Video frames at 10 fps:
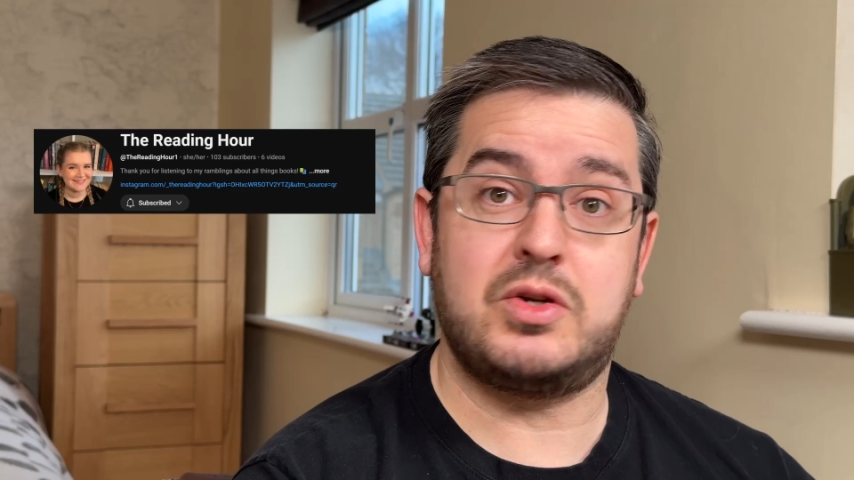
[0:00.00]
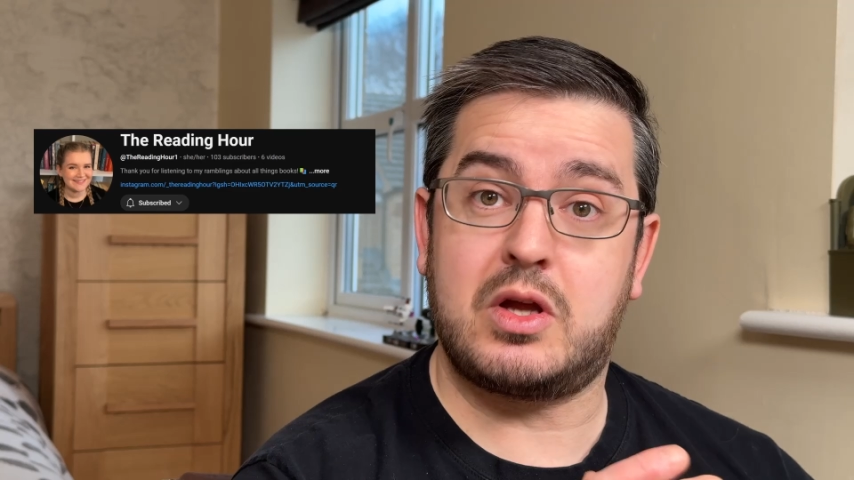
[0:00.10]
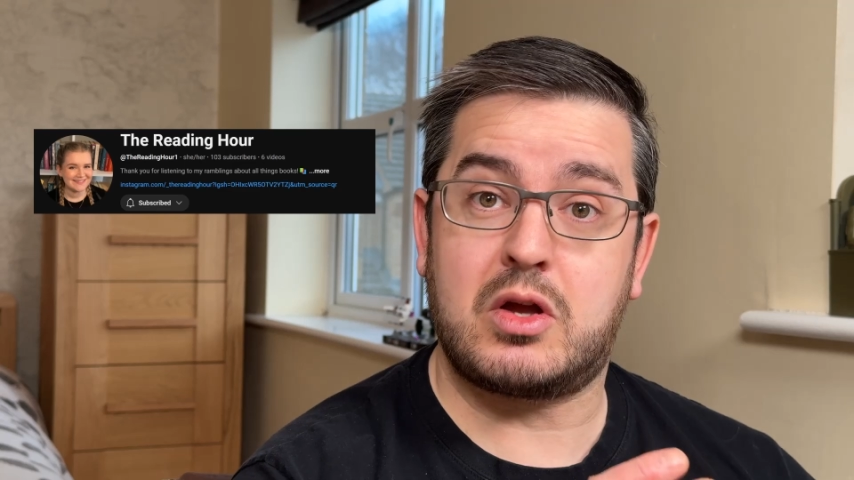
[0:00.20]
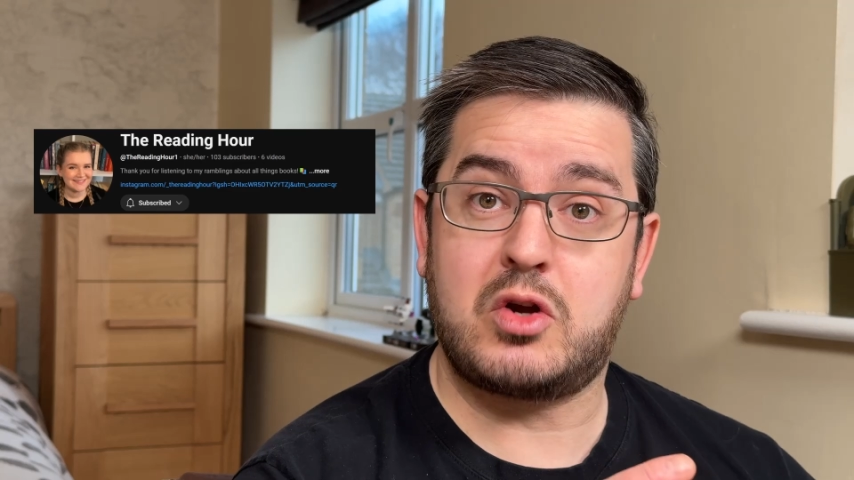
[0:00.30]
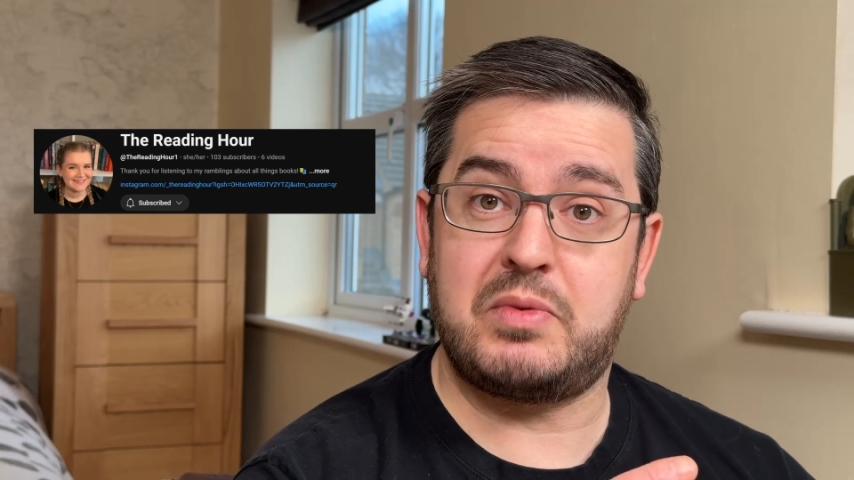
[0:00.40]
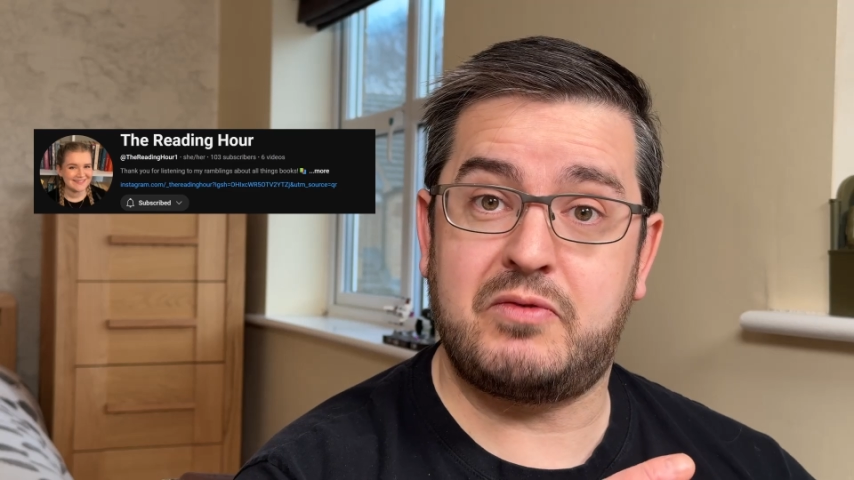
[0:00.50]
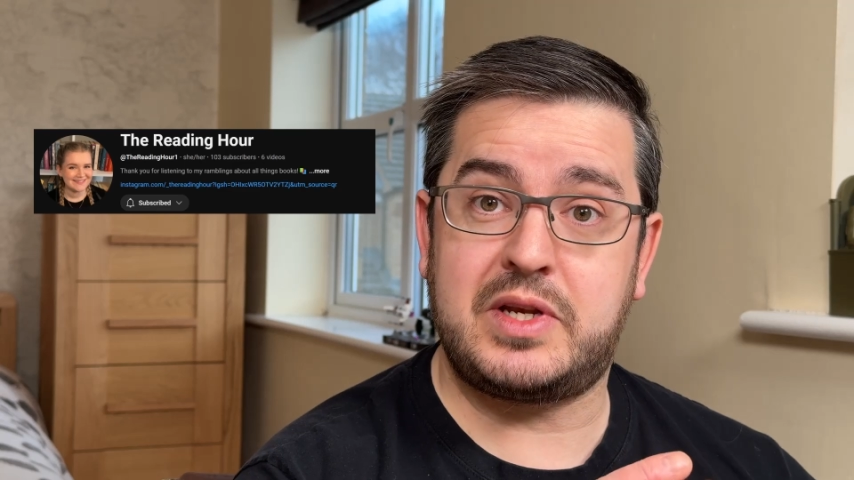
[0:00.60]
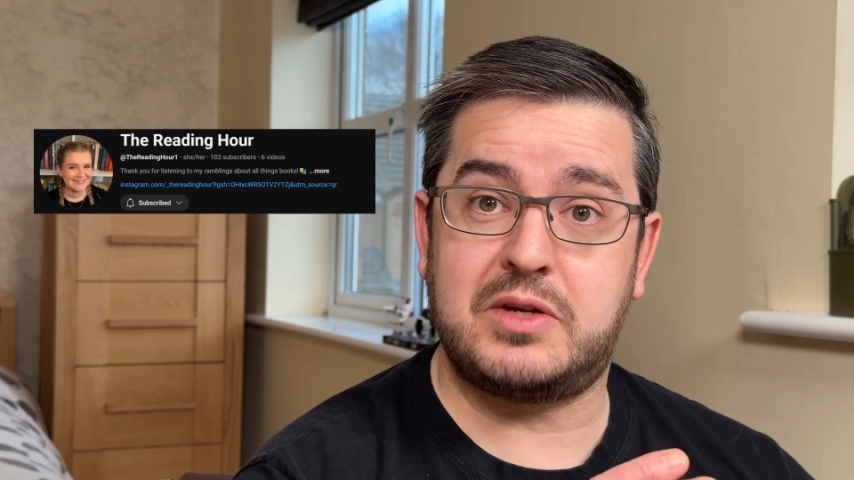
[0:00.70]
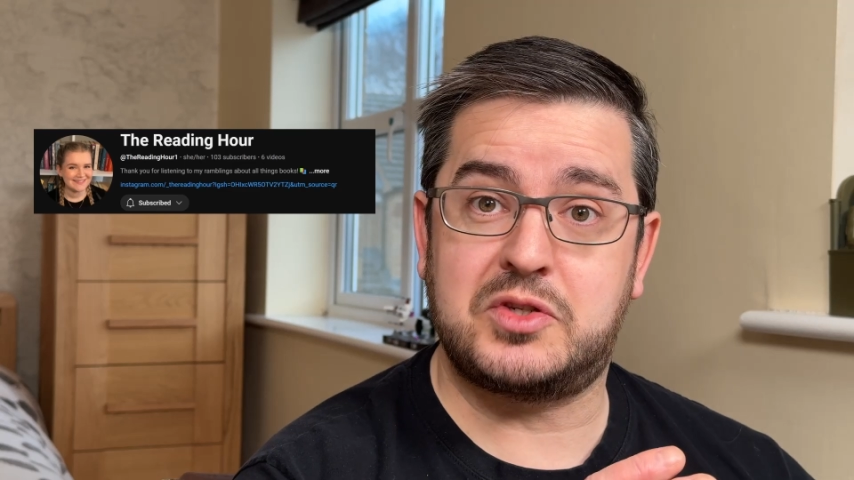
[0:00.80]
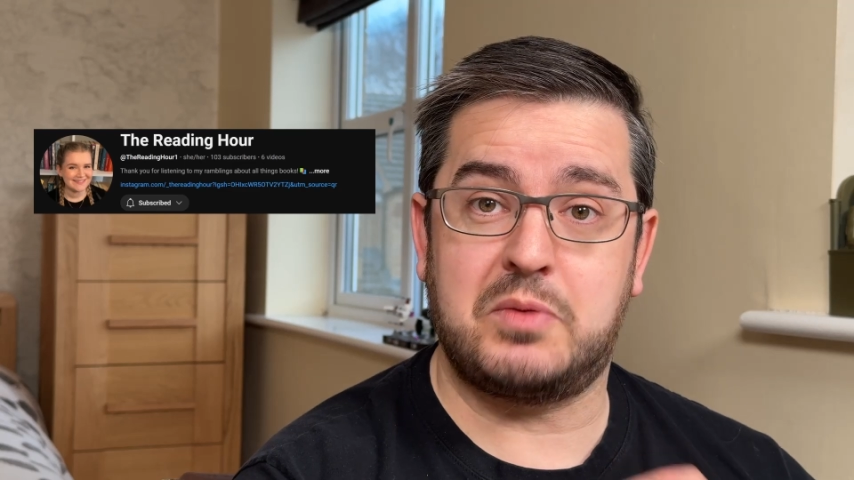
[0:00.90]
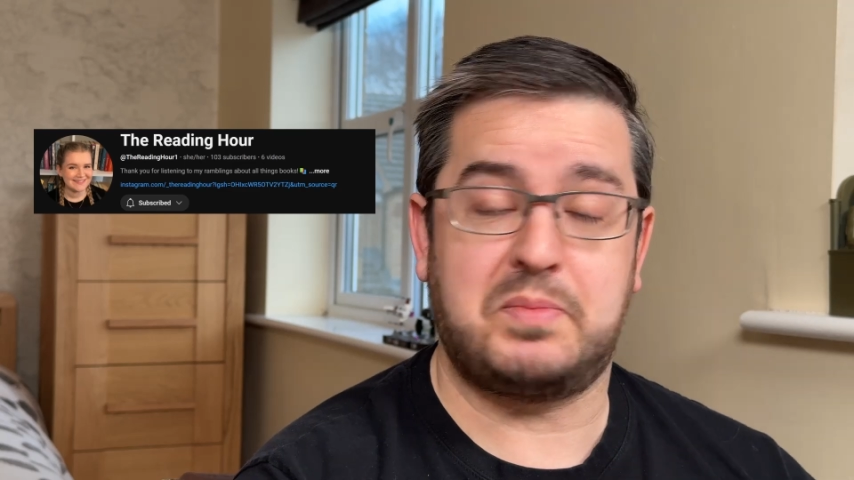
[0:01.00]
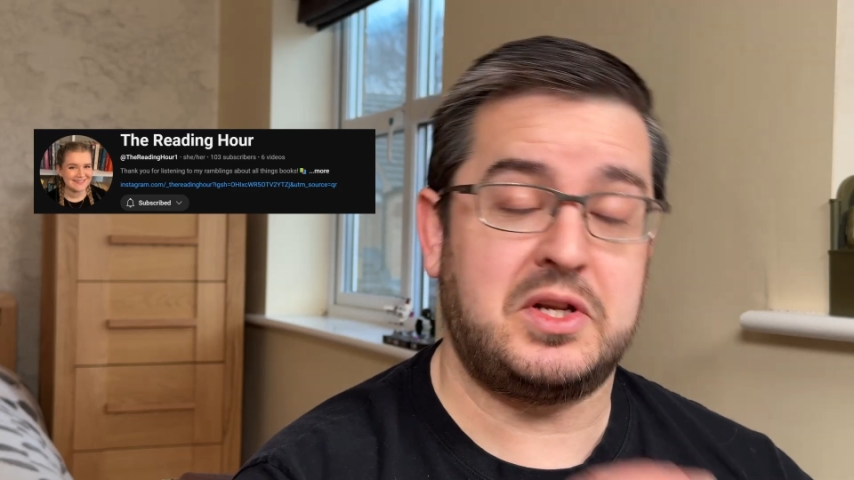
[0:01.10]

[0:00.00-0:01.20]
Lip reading: only got a couple of videos up,